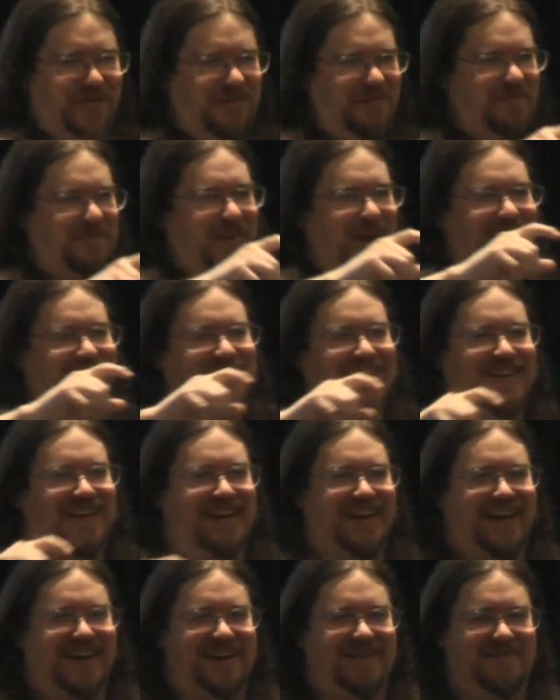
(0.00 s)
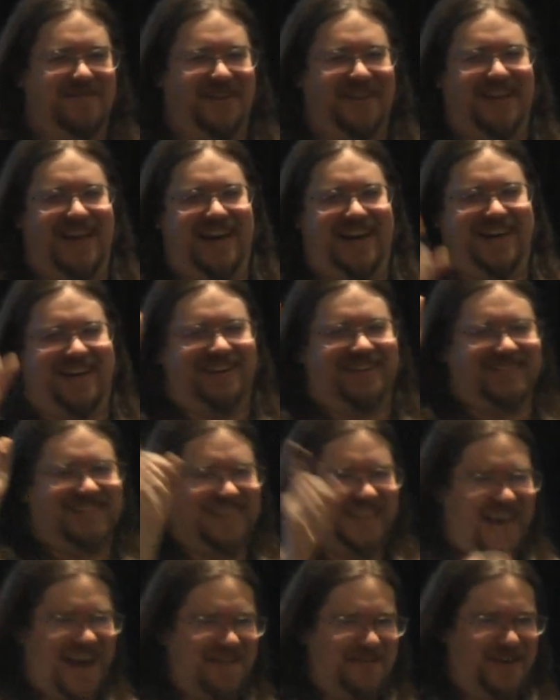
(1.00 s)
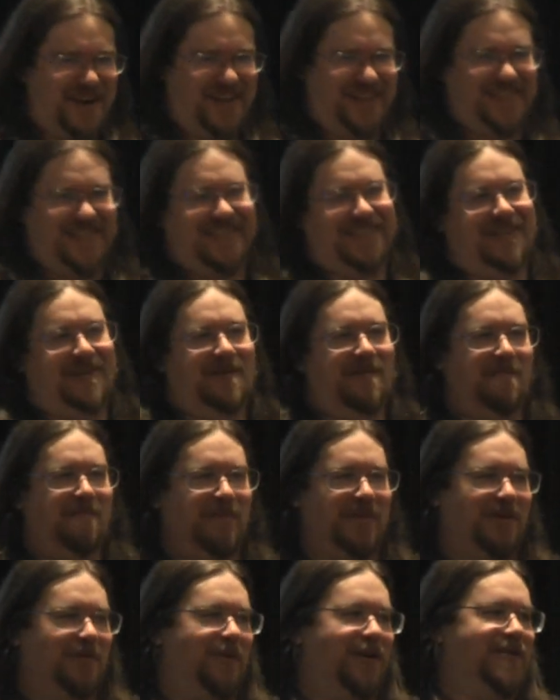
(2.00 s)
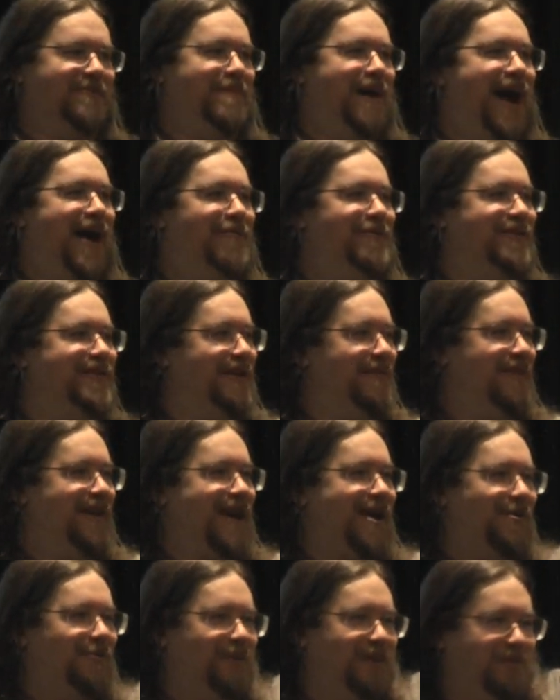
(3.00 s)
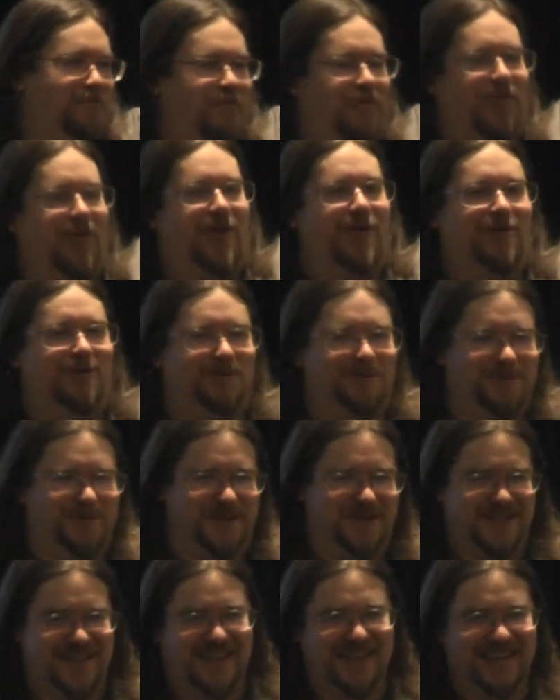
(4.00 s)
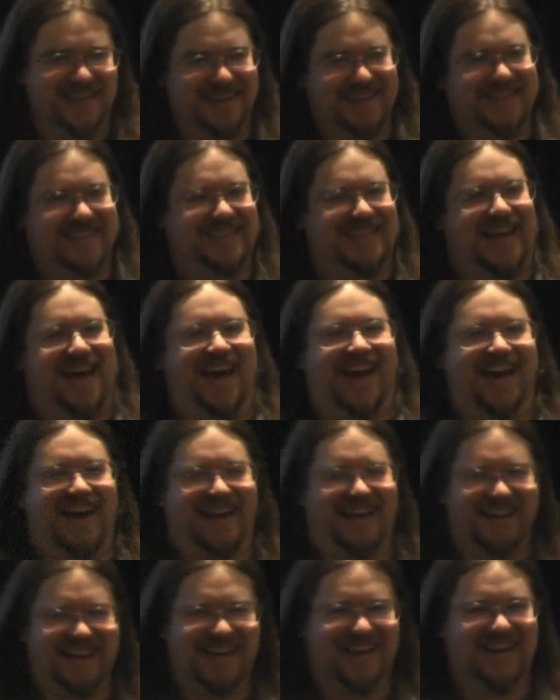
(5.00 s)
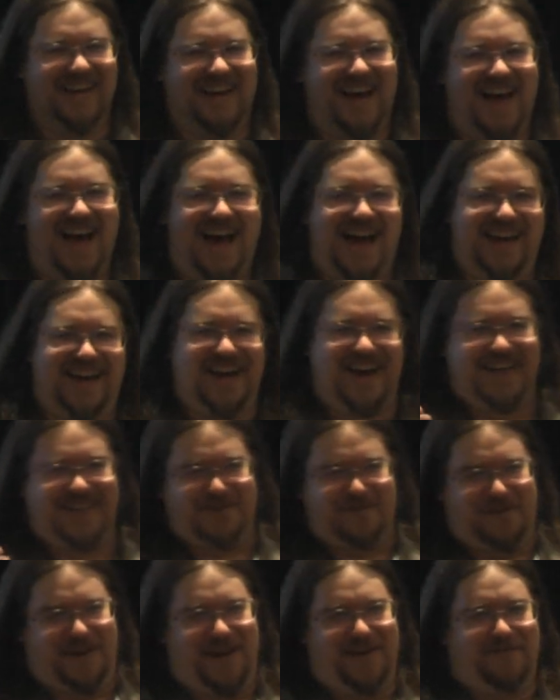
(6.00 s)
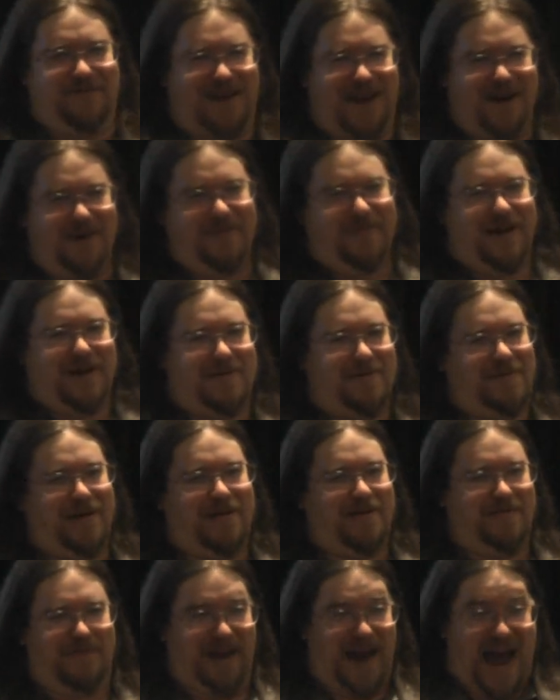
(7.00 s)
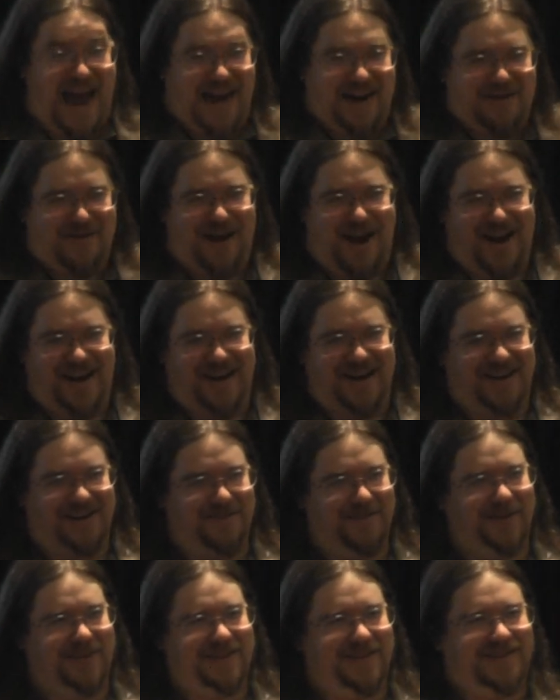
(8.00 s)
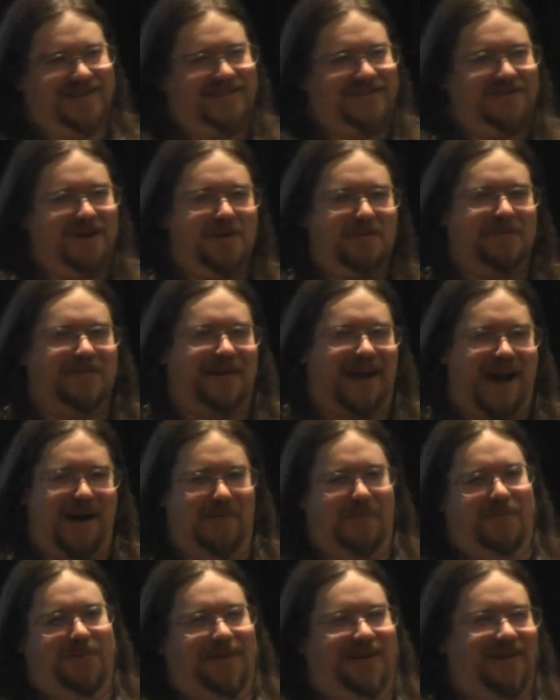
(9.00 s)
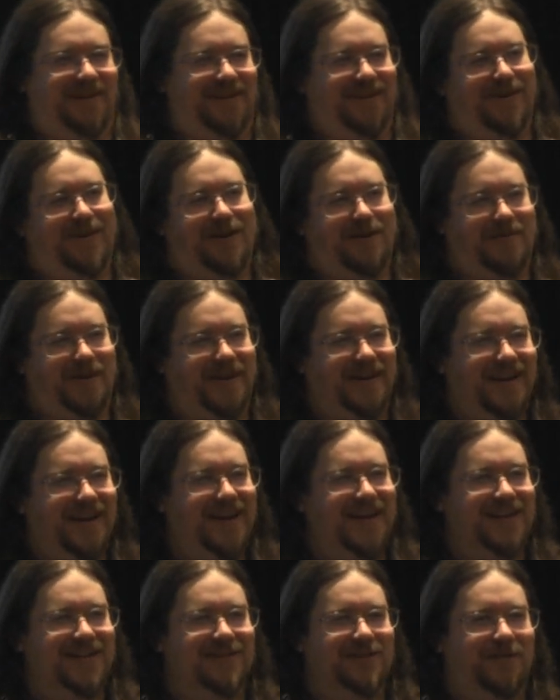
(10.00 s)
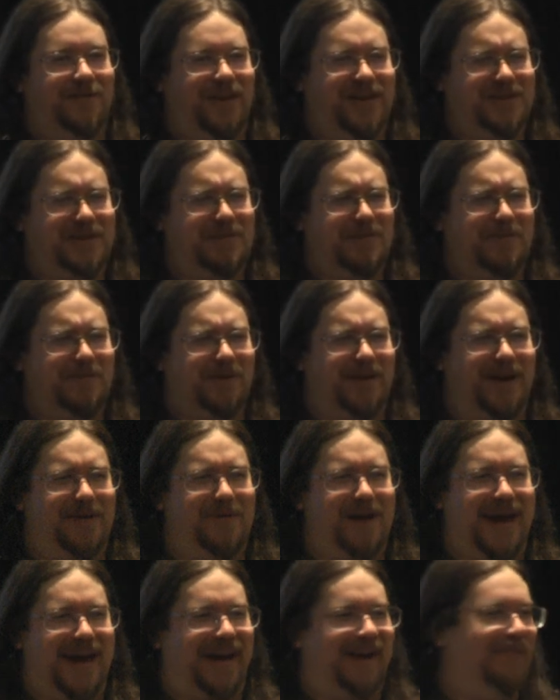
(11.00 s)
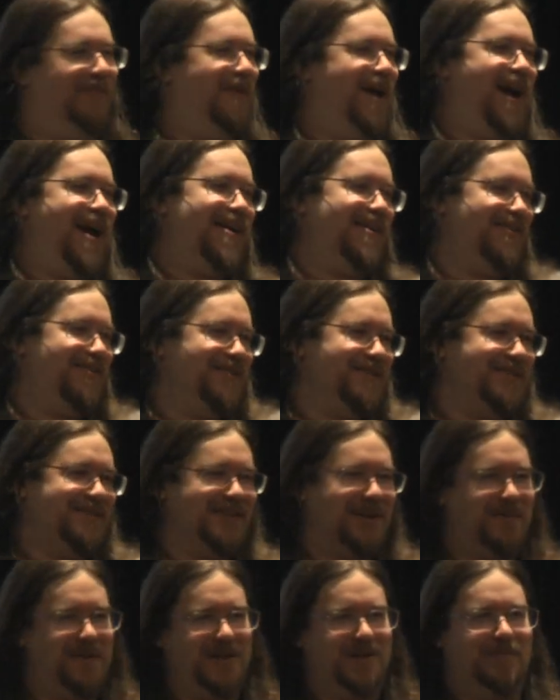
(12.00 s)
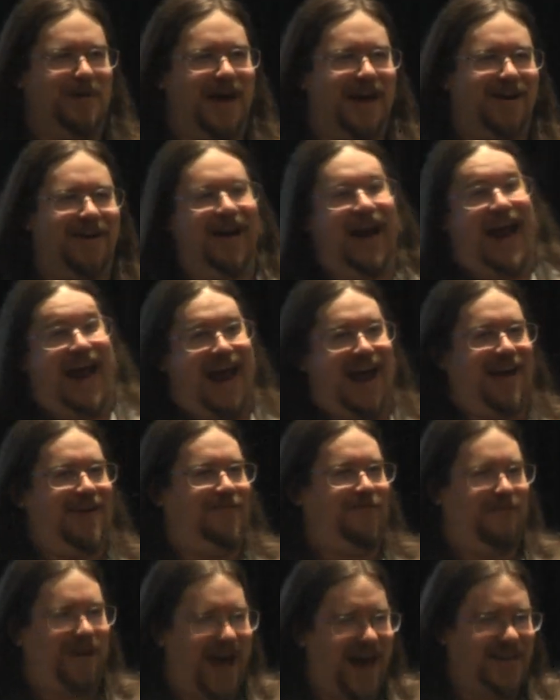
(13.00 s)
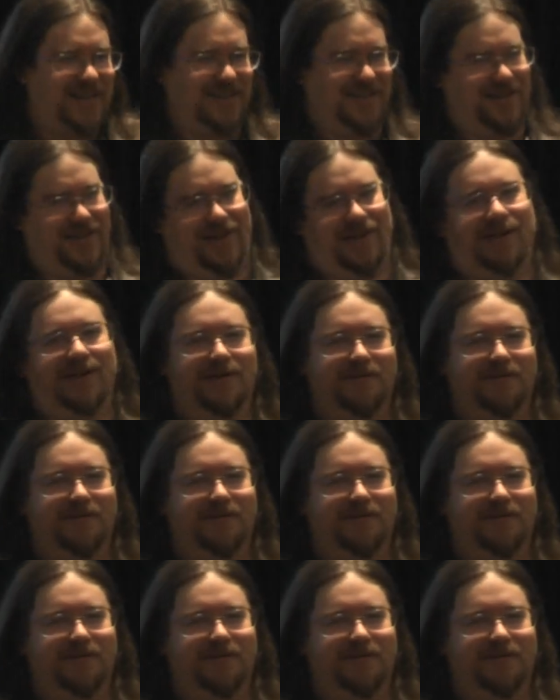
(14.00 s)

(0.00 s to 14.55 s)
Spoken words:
pasting it in and being like, here's the evidence. Whereas mine was coming out with prose saying, yes, we have found blah, blah, blah, but I didn't write any of it. The script output it, you know what I mean? So eventually people were like, wait, why are yours so much better and faster?